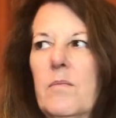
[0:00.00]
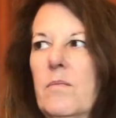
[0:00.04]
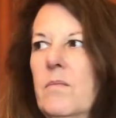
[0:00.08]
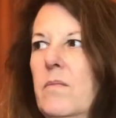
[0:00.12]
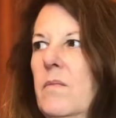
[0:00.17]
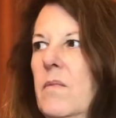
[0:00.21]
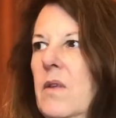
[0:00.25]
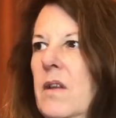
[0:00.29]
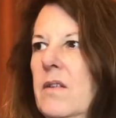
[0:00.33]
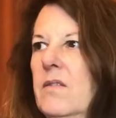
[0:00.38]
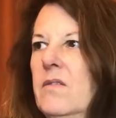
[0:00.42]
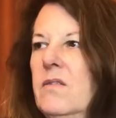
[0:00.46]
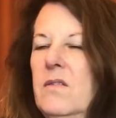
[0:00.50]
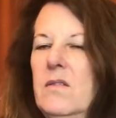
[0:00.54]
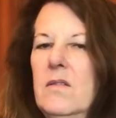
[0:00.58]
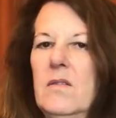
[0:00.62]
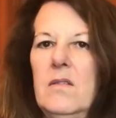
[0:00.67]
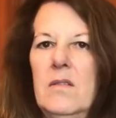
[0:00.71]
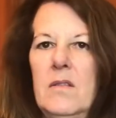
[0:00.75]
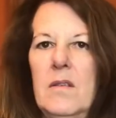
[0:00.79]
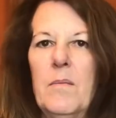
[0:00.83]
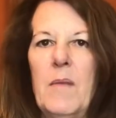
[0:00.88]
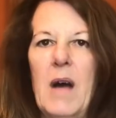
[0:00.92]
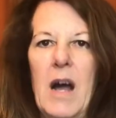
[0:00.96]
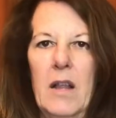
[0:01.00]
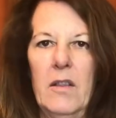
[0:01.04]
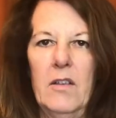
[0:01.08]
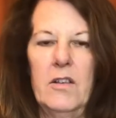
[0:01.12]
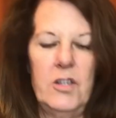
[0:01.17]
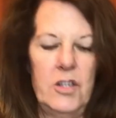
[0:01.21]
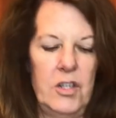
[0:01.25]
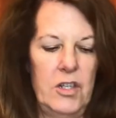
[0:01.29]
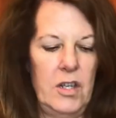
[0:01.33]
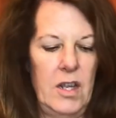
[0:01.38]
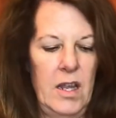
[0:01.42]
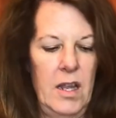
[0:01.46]
is
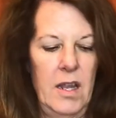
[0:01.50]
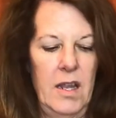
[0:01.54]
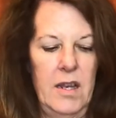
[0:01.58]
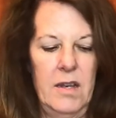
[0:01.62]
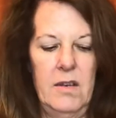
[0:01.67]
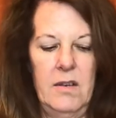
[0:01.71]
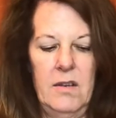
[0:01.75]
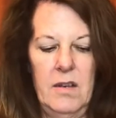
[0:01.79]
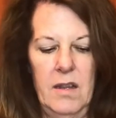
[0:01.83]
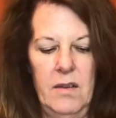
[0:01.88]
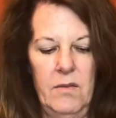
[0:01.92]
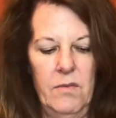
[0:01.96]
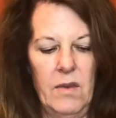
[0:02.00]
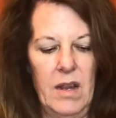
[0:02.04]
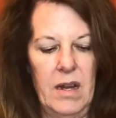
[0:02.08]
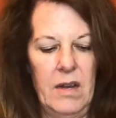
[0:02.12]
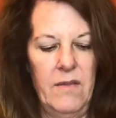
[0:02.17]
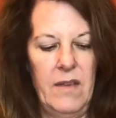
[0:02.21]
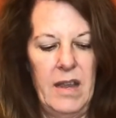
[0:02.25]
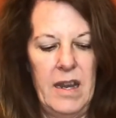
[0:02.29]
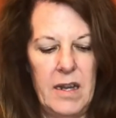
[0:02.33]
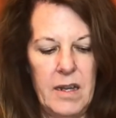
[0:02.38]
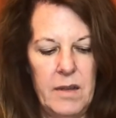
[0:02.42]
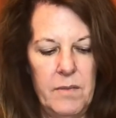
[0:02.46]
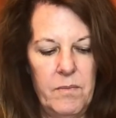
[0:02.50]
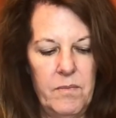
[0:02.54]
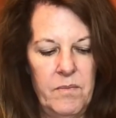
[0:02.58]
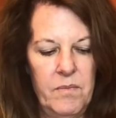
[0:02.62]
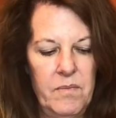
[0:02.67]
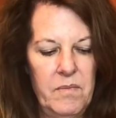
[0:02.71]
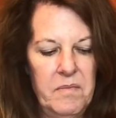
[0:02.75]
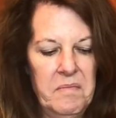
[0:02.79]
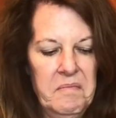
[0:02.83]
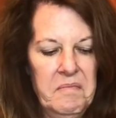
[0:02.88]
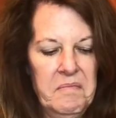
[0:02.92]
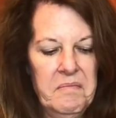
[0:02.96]
demolished and renovated.
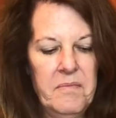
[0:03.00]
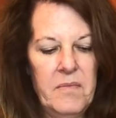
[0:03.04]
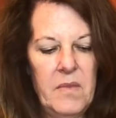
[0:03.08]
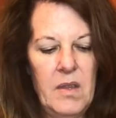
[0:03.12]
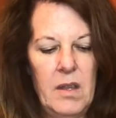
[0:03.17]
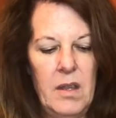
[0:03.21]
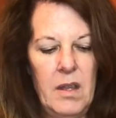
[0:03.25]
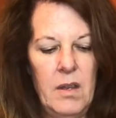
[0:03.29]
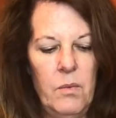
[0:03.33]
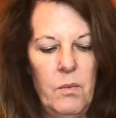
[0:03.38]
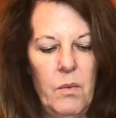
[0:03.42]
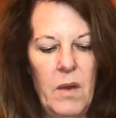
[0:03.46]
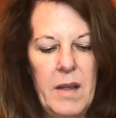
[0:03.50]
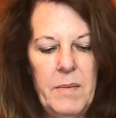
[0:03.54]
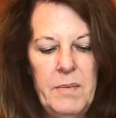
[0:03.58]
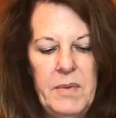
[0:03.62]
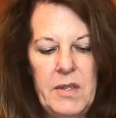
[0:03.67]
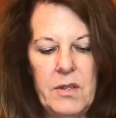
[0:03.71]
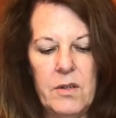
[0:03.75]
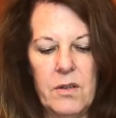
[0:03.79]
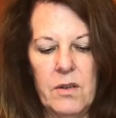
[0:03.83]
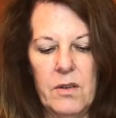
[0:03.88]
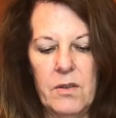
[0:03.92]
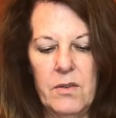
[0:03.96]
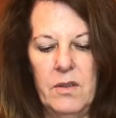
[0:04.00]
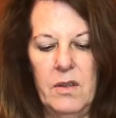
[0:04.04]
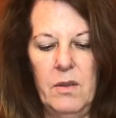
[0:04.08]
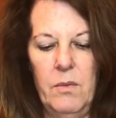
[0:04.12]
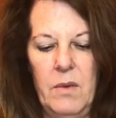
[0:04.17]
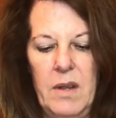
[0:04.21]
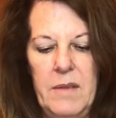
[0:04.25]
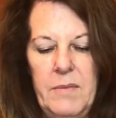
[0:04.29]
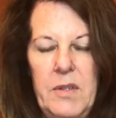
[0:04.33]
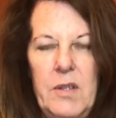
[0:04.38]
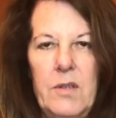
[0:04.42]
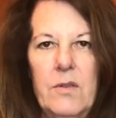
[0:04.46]
In Webster, the
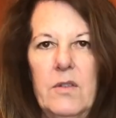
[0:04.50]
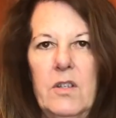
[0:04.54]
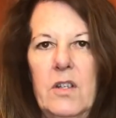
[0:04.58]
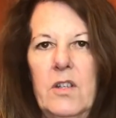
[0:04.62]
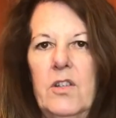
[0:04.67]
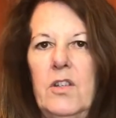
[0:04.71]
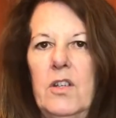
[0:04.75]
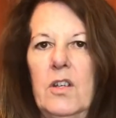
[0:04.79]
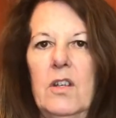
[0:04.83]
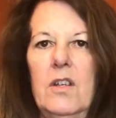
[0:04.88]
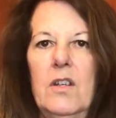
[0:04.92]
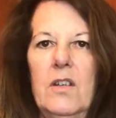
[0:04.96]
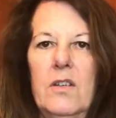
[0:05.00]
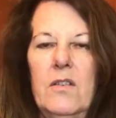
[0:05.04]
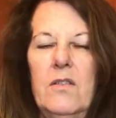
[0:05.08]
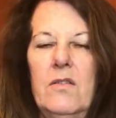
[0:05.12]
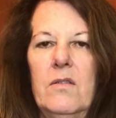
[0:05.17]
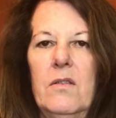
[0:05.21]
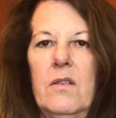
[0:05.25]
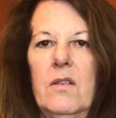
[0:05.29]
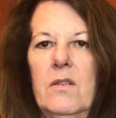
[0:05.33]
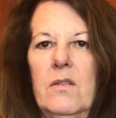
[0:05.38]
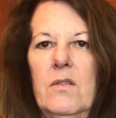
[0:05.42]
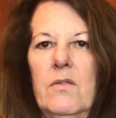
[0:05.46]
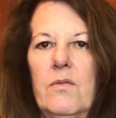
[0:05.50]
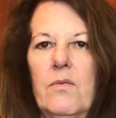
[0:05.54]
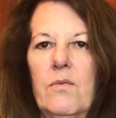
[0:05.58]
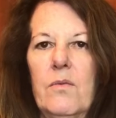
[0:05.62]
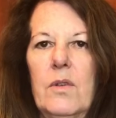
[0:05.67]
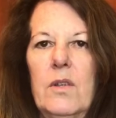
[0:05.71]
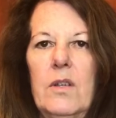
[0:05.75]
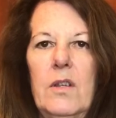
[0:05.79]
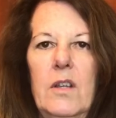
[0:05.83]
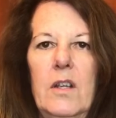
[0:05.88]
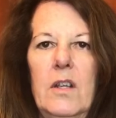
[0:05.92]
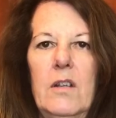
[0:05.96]
Webster addition is
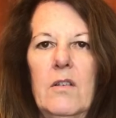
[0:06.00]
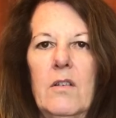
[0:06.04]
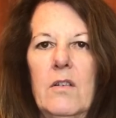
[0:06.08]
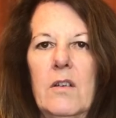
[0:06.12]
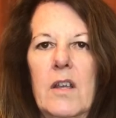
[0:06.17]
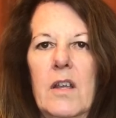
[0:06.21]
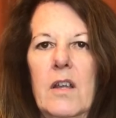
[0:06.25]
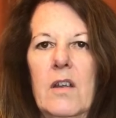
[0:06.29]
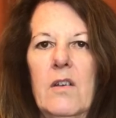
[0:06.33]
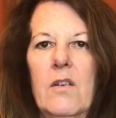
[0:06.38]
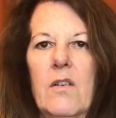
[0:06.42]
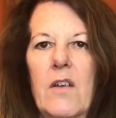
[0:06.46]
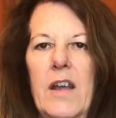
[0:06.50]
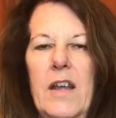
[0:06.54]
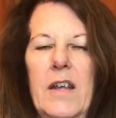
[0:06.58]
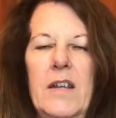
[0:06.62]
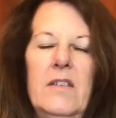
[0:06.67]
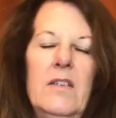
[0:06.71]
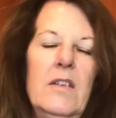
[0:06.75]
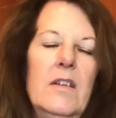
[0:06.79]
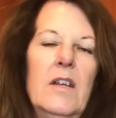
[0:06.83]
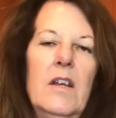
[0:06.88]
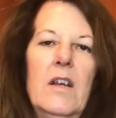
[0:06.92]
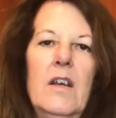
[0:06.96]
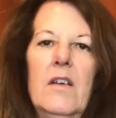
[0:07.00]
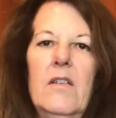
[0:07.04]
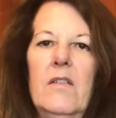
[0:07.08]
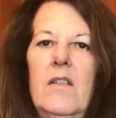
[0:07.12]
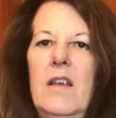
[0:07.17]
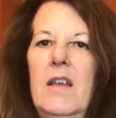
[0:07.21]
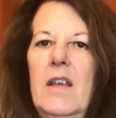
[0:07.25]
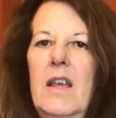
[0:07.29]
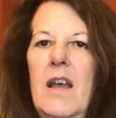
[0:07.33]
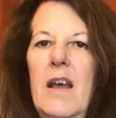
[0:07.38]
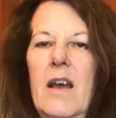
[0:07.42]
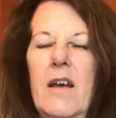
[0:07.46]
really looking great.
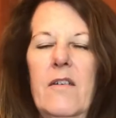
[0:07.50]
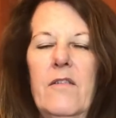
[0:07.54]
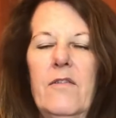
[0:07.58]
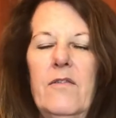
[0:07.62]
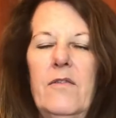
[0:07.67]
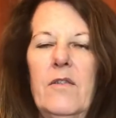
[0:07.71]
They have